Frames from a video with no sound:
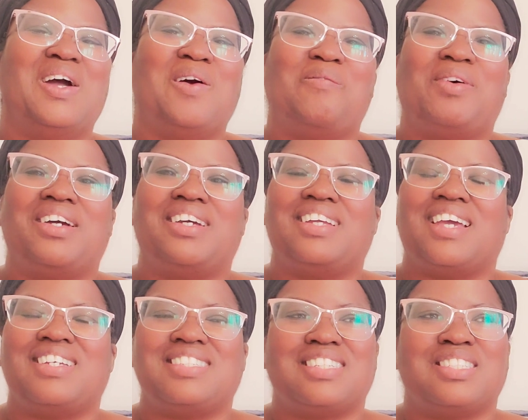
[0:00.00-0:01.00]
But
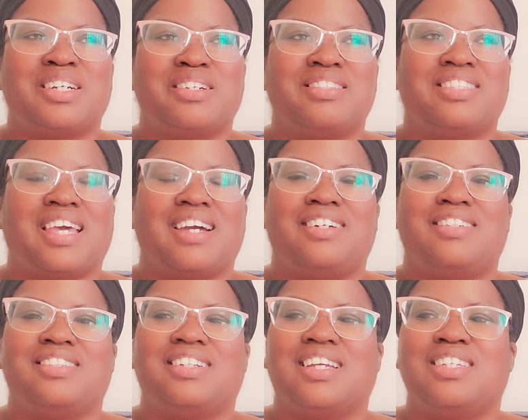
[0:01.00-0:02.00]
as it turns
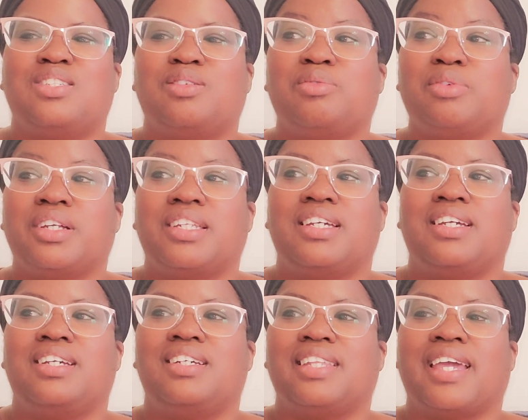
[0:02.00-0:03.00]
out, it's
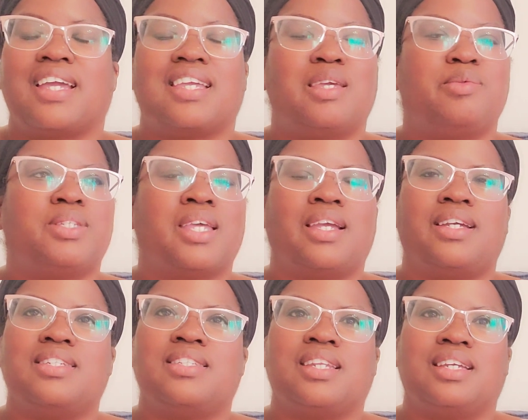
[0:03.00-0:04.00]
really, like I keep saying,
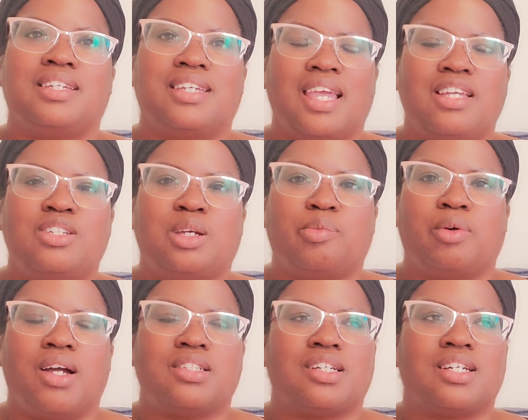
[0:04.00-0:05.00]
it's an engaging
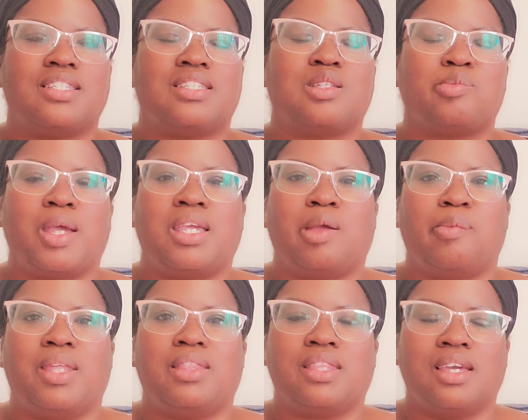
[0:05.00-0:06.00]
project because it's making
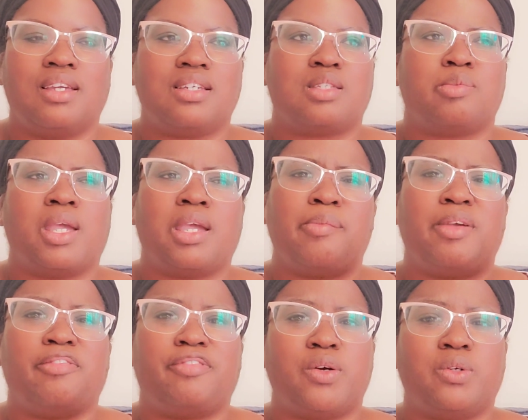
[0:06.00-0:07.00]
me think, it's making me
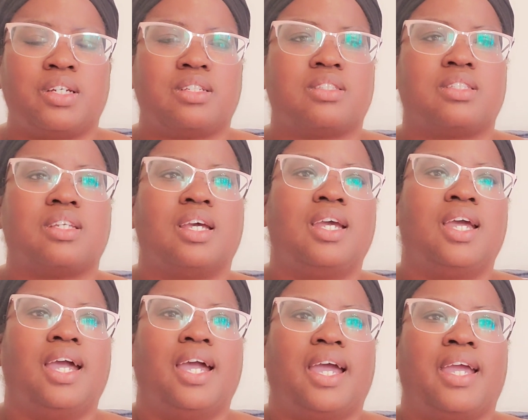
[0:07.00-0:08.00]
focus.
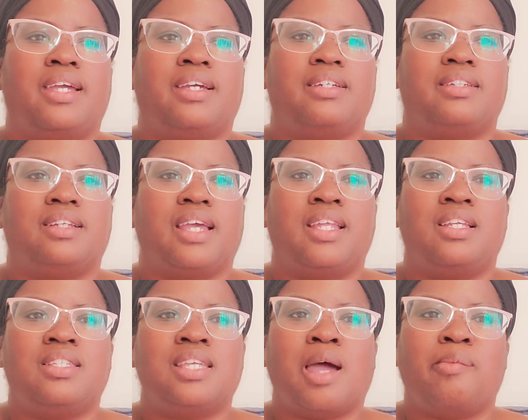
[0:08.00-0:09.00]
And
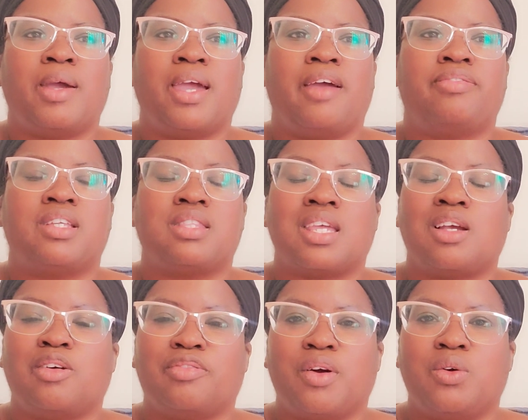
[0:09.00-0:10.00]
anytime I have to think
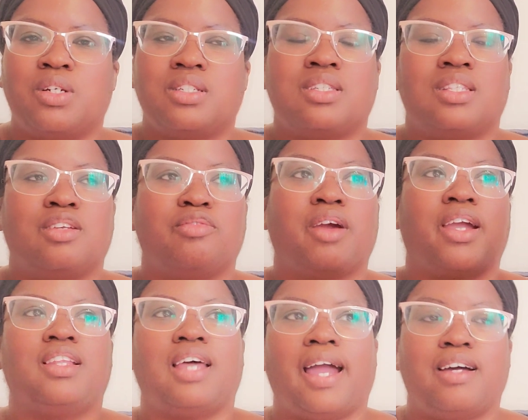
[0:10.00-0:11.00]
or focus in the
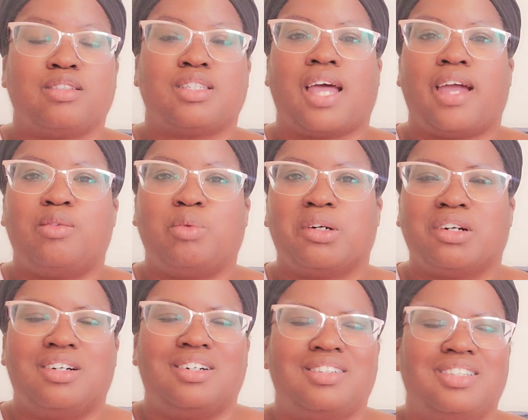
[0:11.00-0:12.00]
regular outside
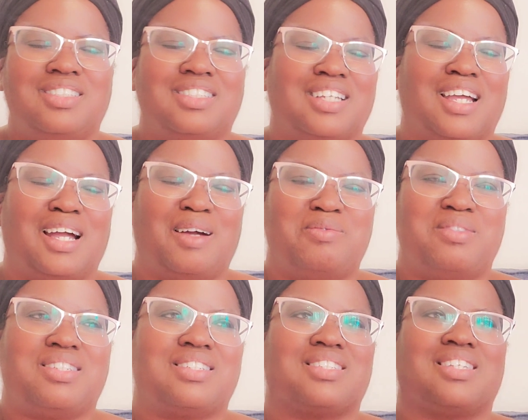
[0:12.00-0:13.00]
world, I'm
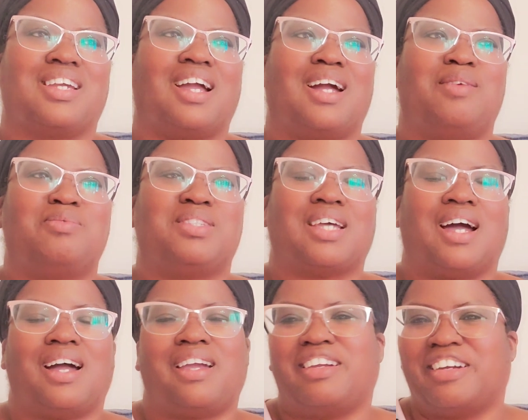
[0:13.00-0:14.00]
just like, I'm
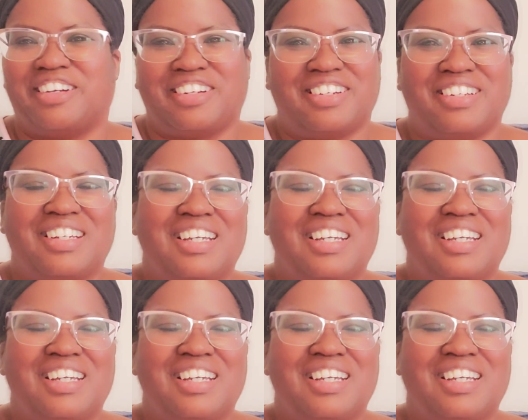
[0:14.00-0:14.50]
tired.